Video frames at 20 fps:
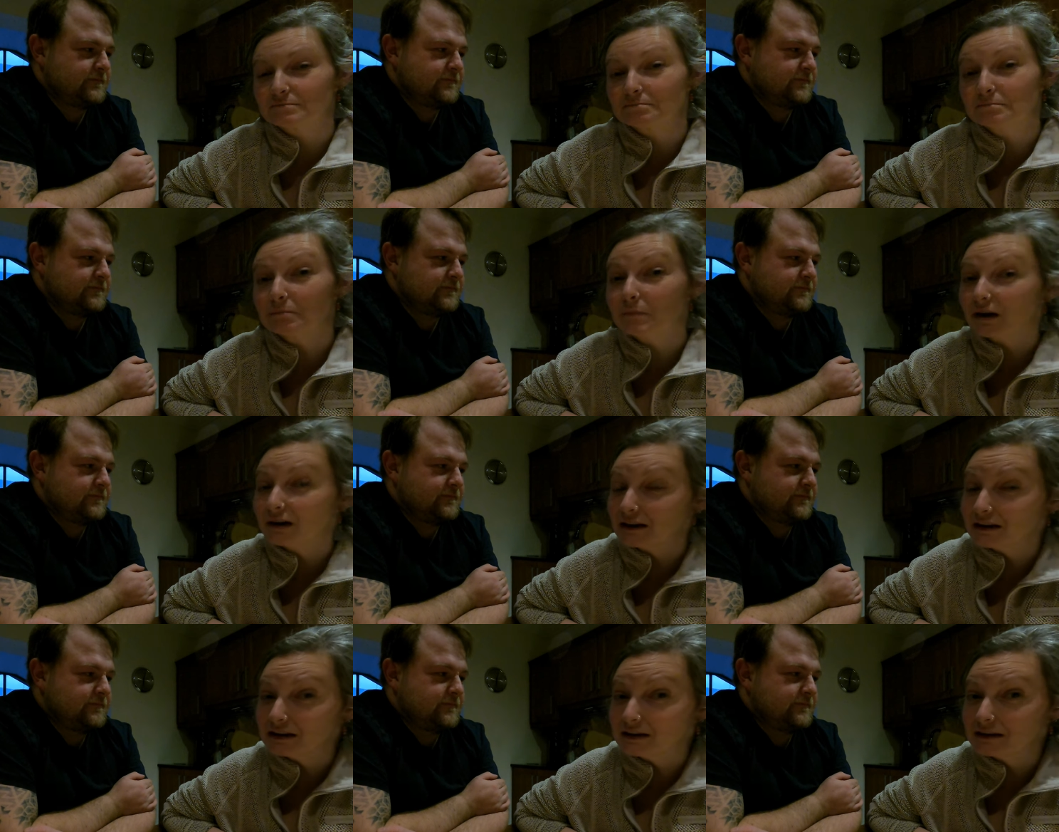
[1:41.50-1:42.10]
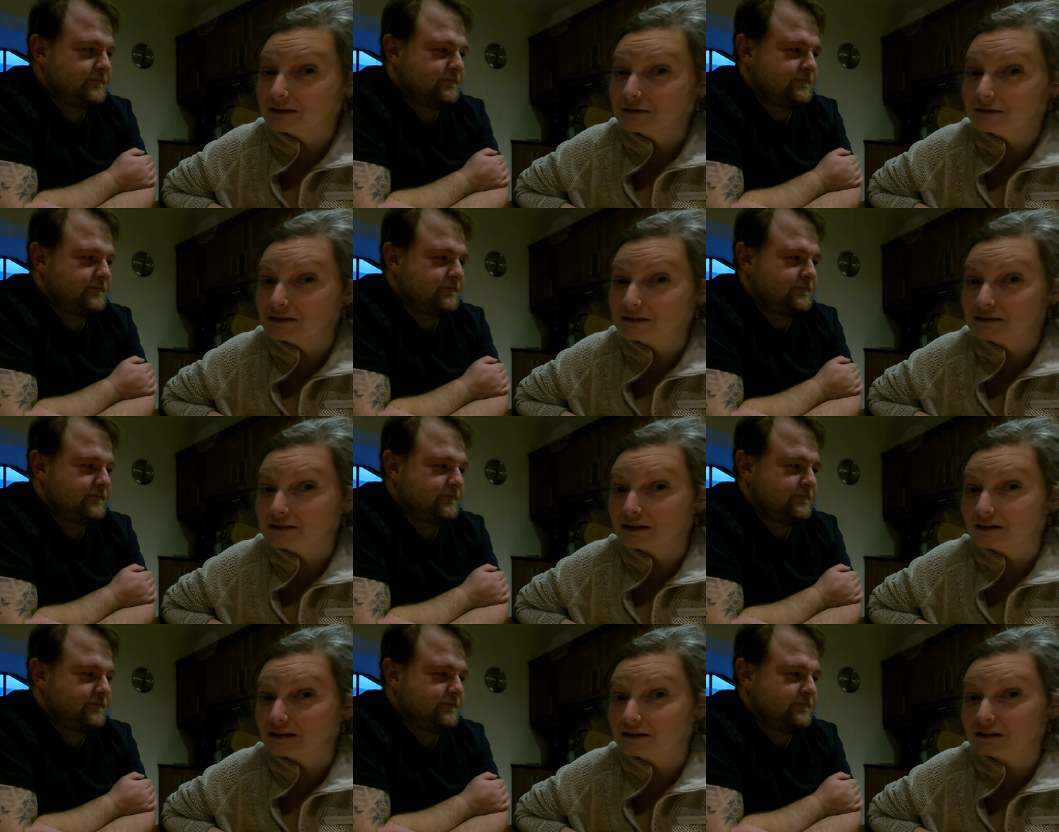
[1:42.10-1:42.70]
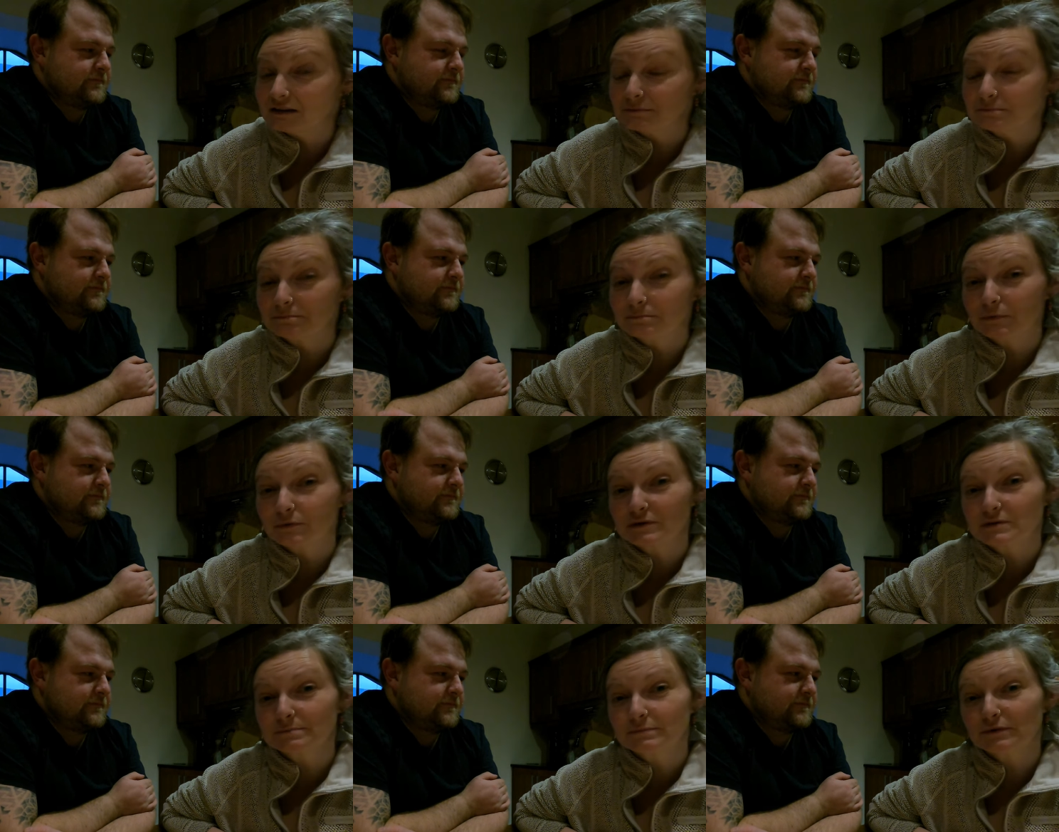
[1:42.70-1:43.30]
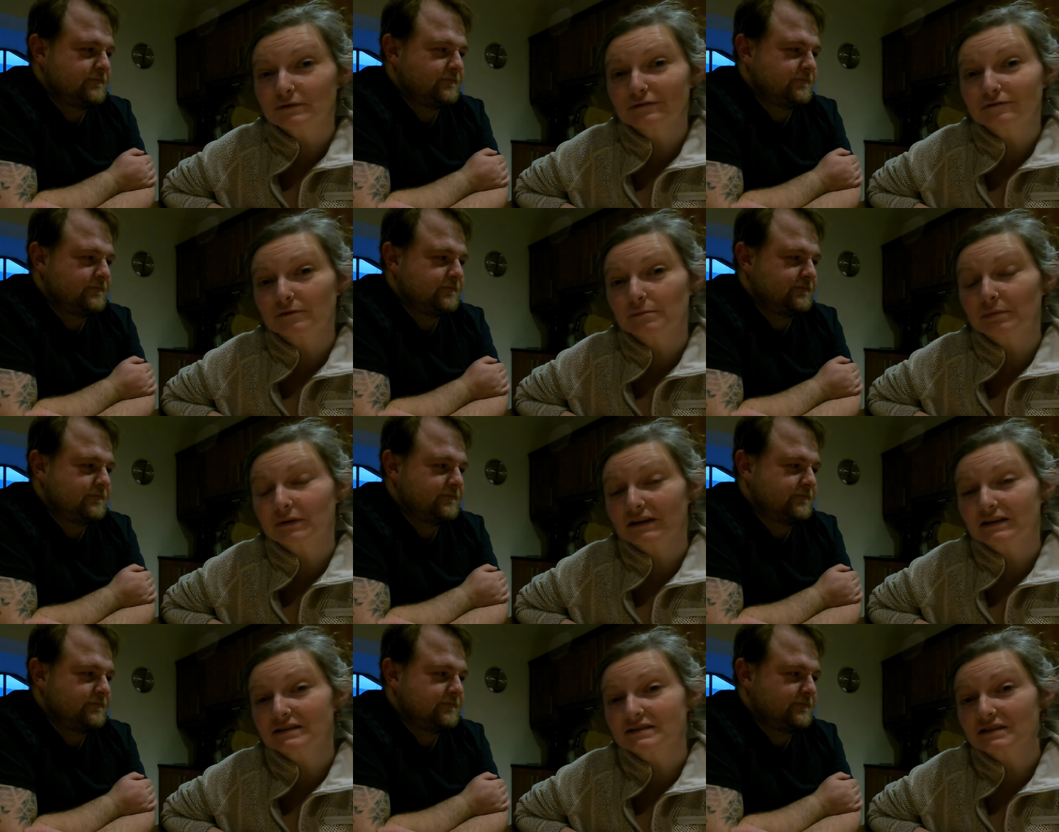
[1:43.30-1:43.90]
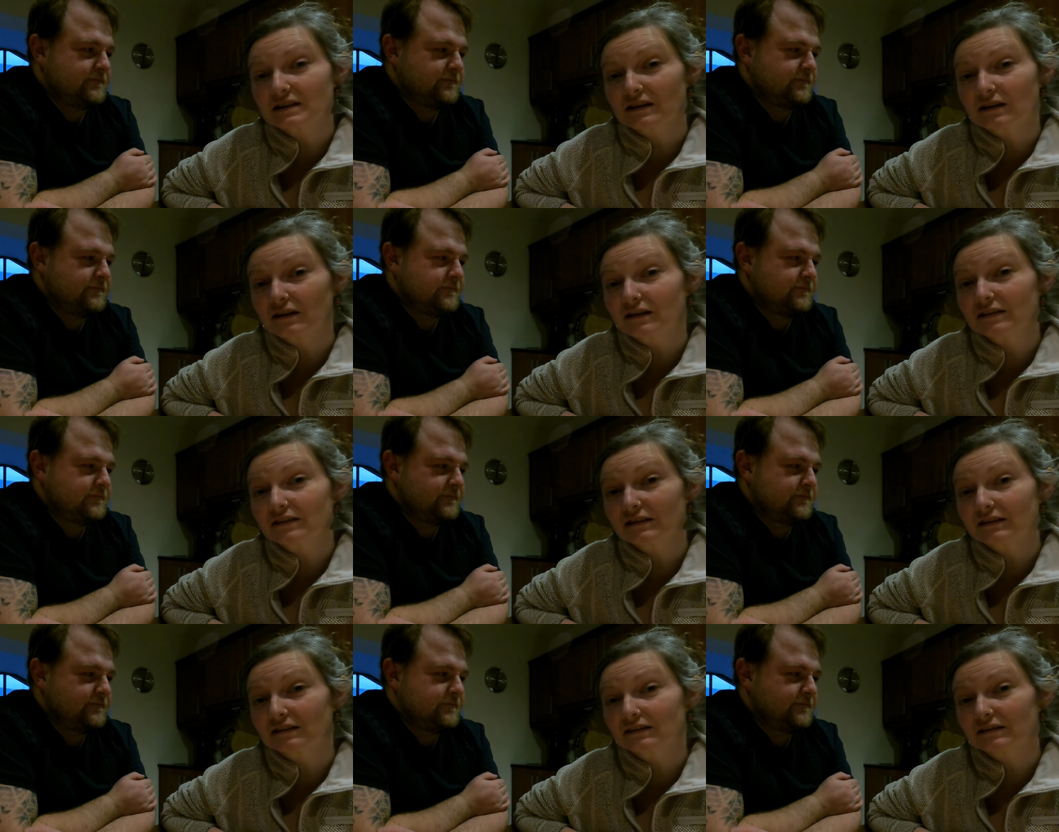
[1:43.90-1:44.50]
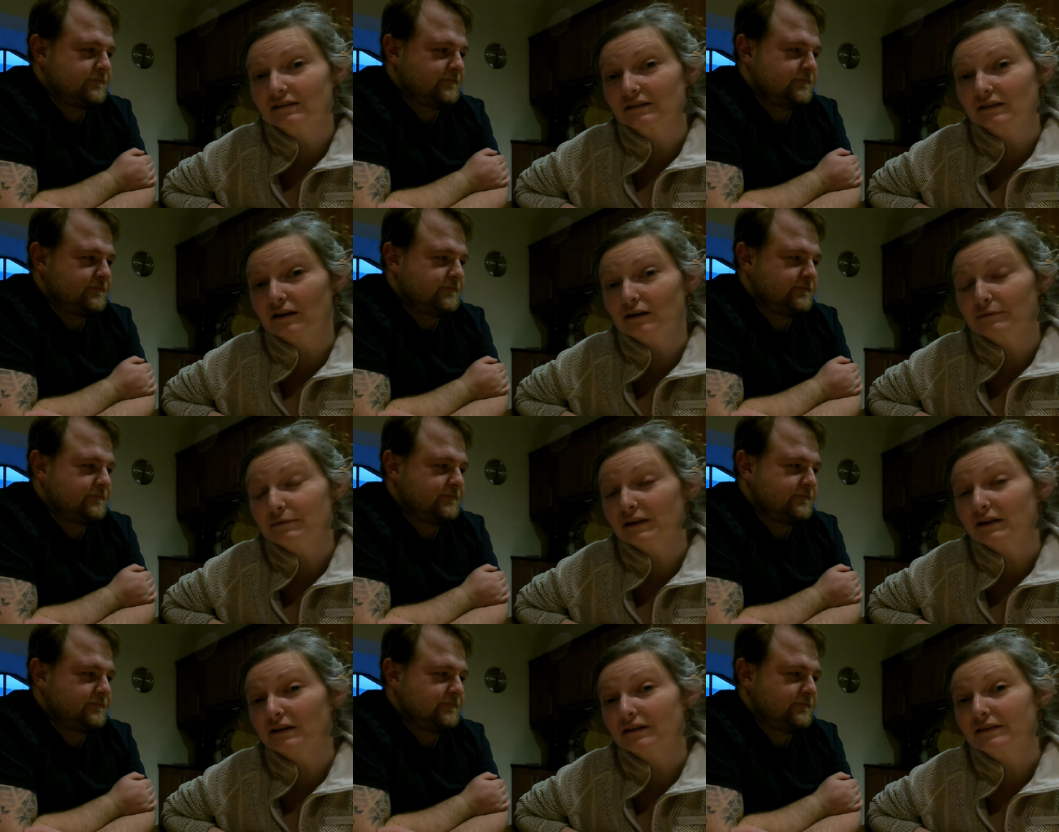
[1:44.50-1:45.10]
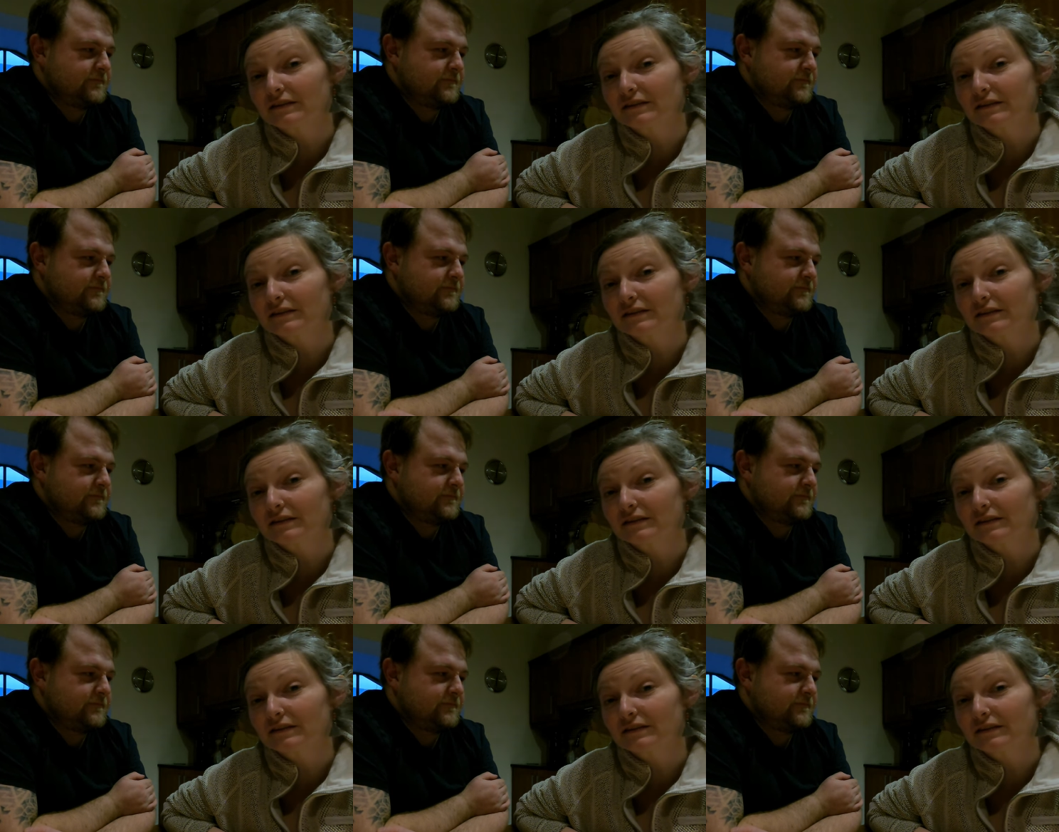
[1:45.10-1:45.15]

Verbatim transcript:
Speaker 1: my most beautiful place that I think of,